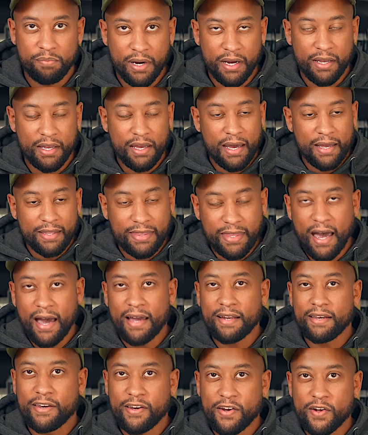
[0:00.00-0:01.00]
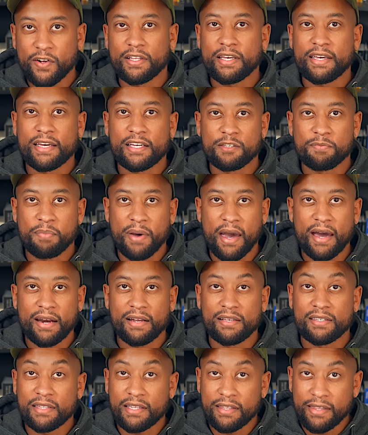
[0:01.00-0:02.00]
but not nearly as bad
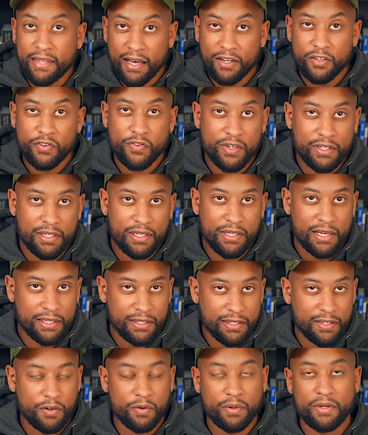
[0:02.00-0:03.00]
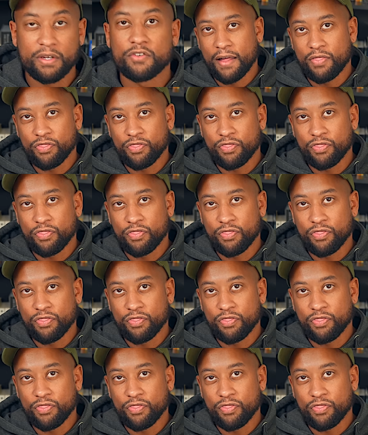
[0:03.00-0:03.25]
as the next reason that Sneako gives,